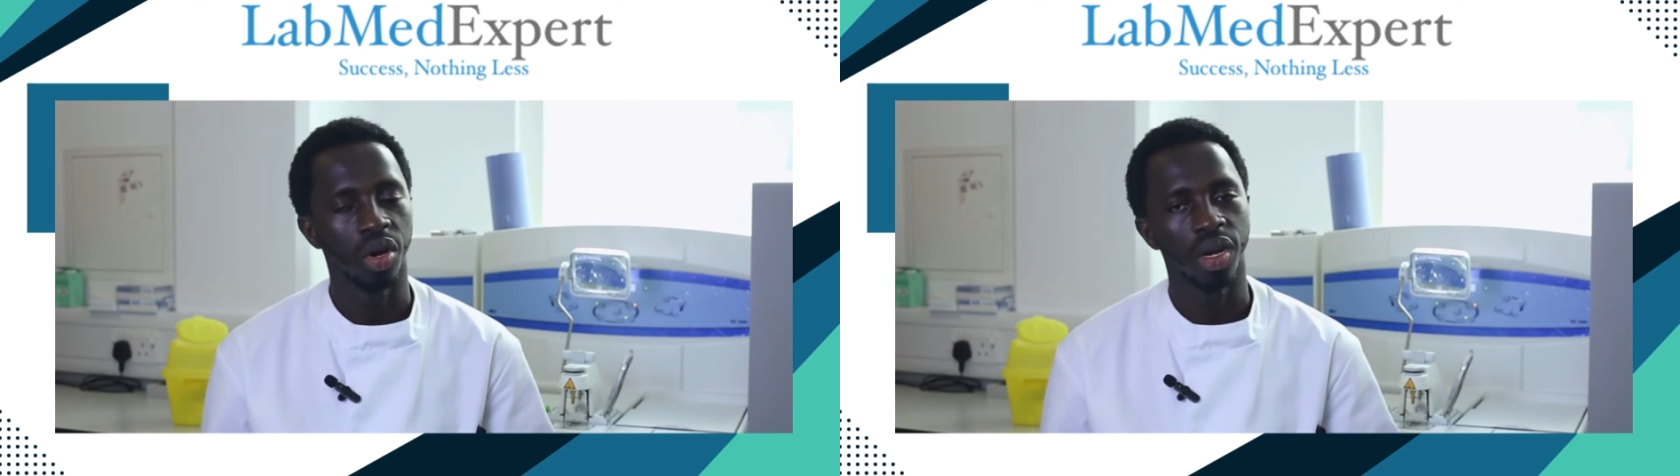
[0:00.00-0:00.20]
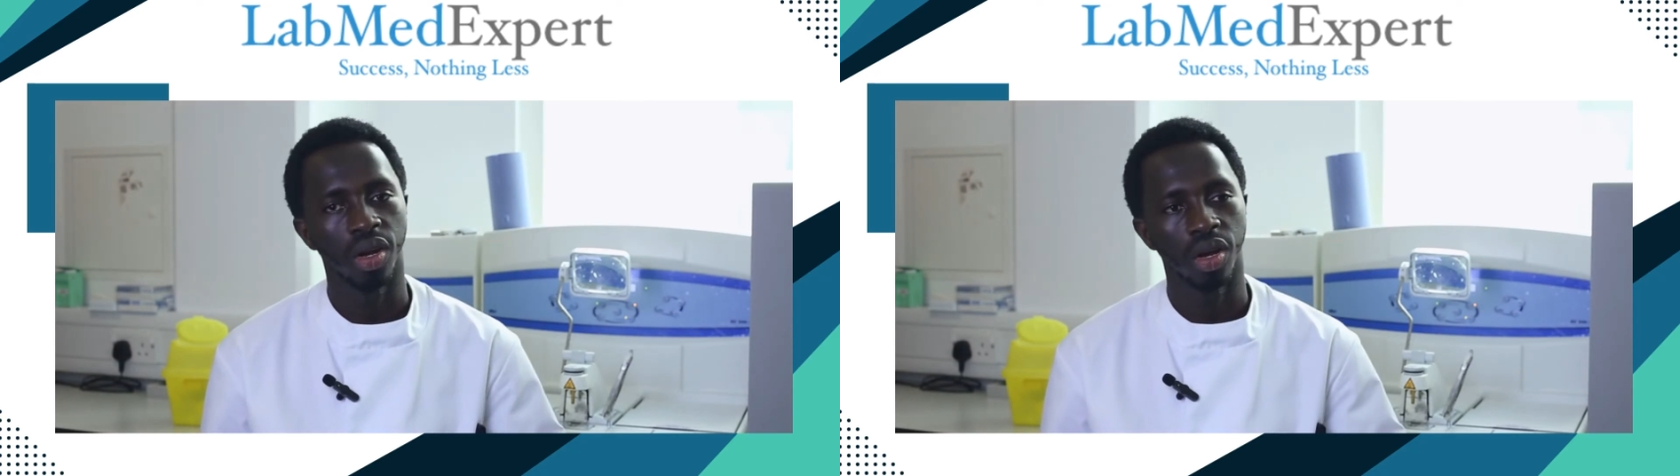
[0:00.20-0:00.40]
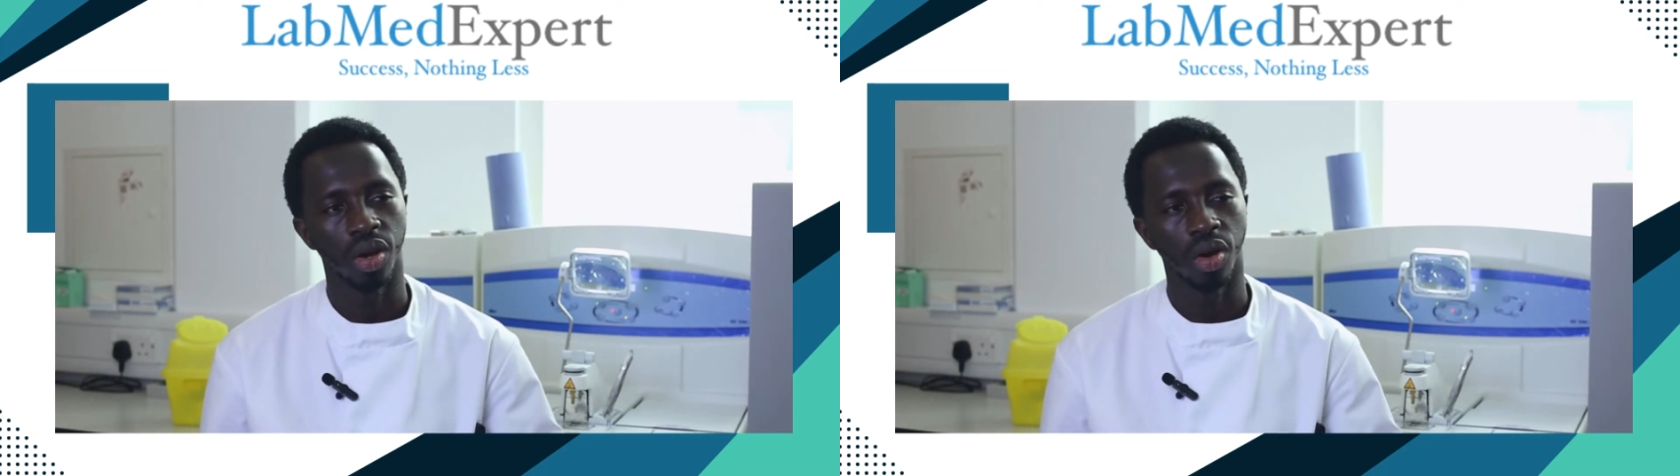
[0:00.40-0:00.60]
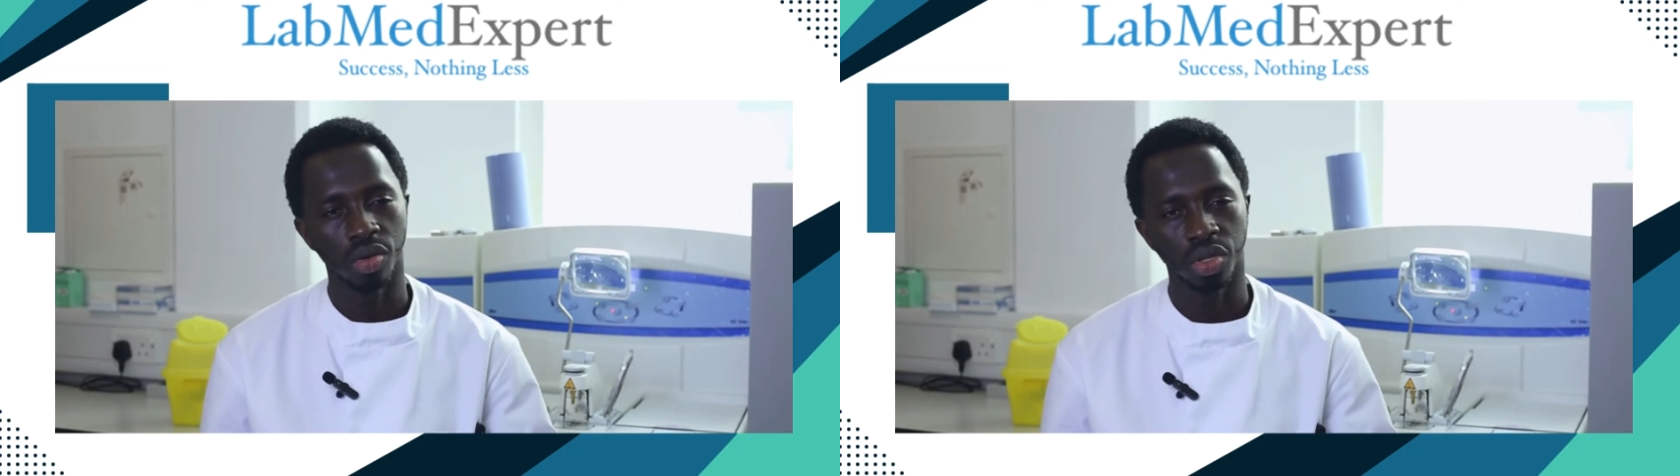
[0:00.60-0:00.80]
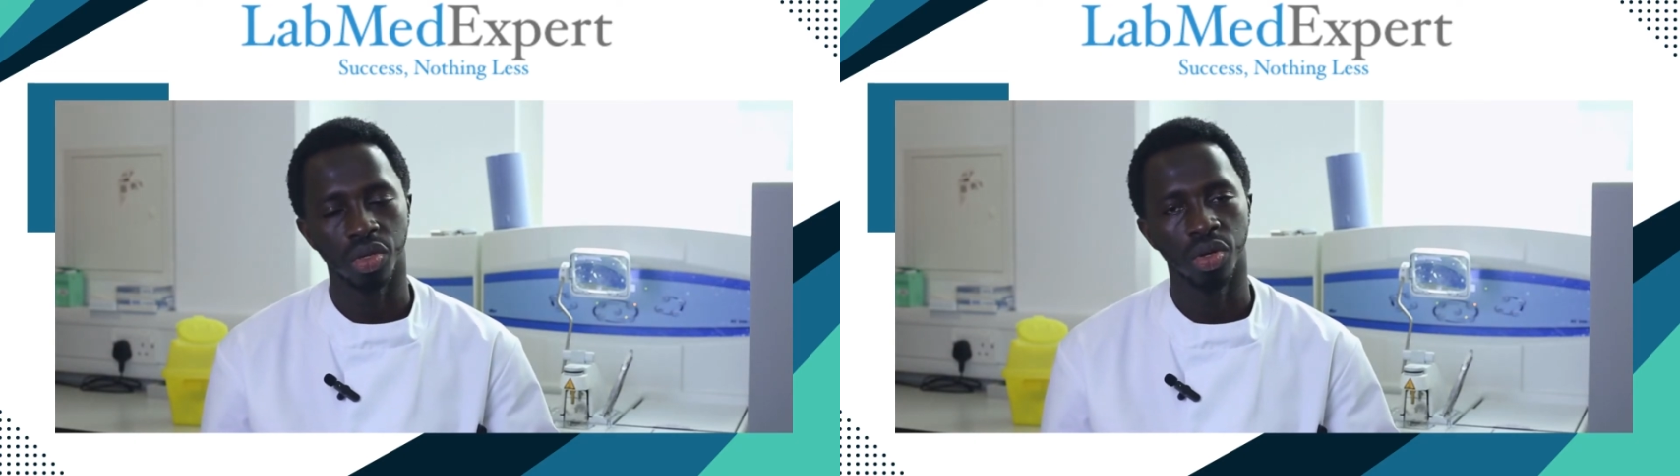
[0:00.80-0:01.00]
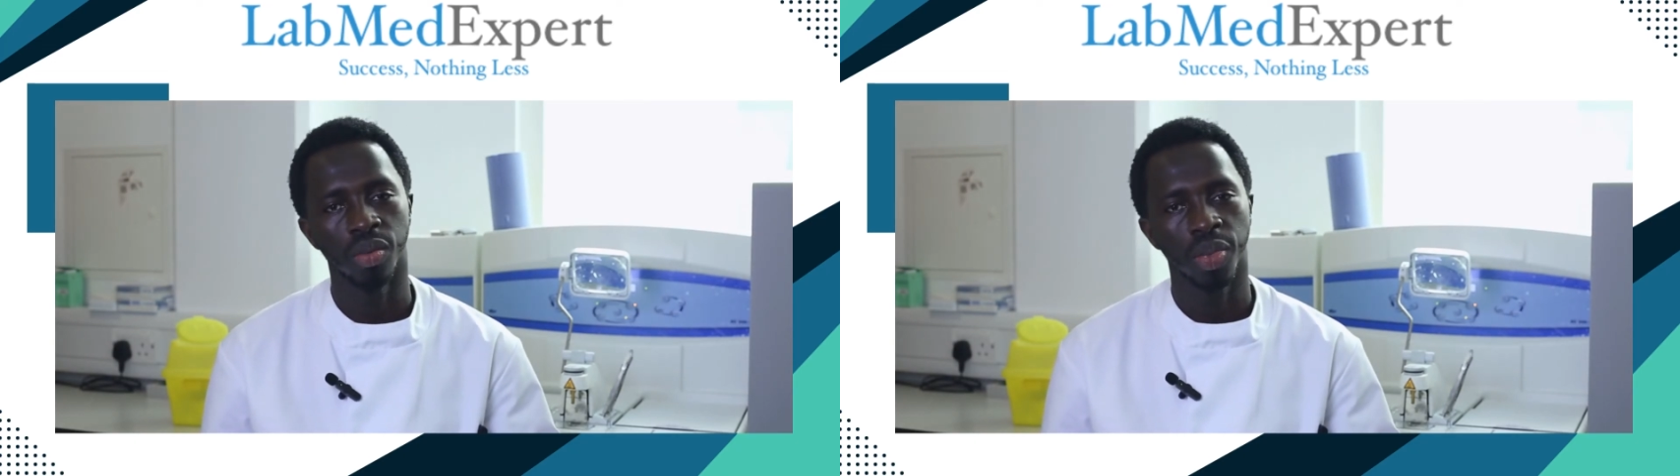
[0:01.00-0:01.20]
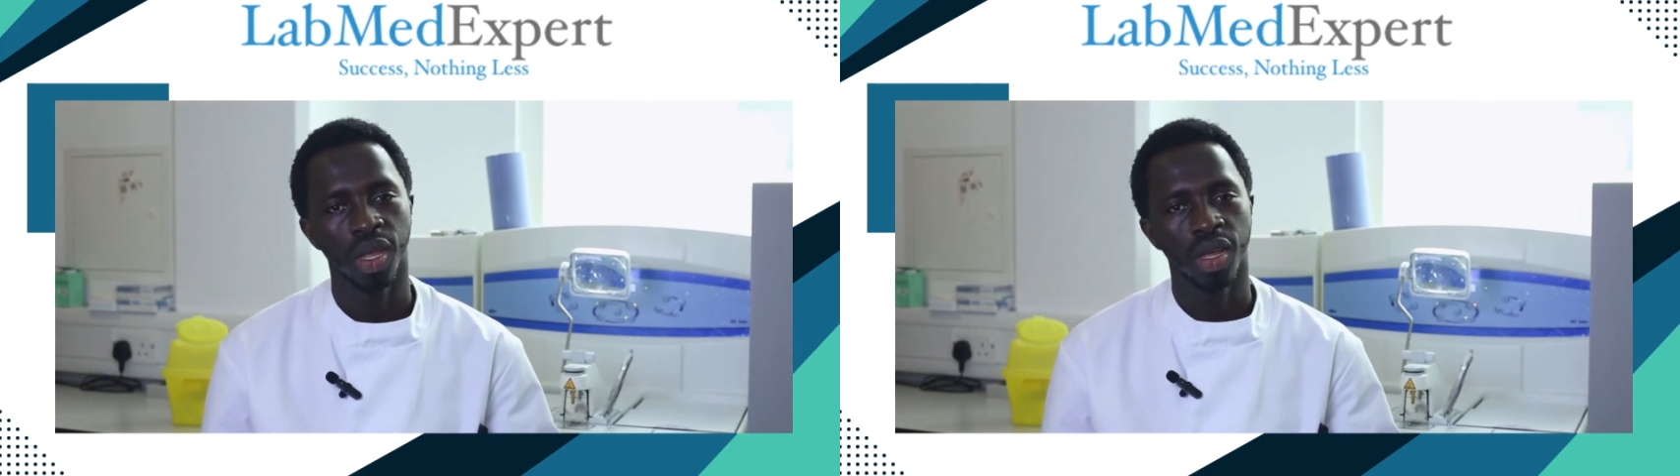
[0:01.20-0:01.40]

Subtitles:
but also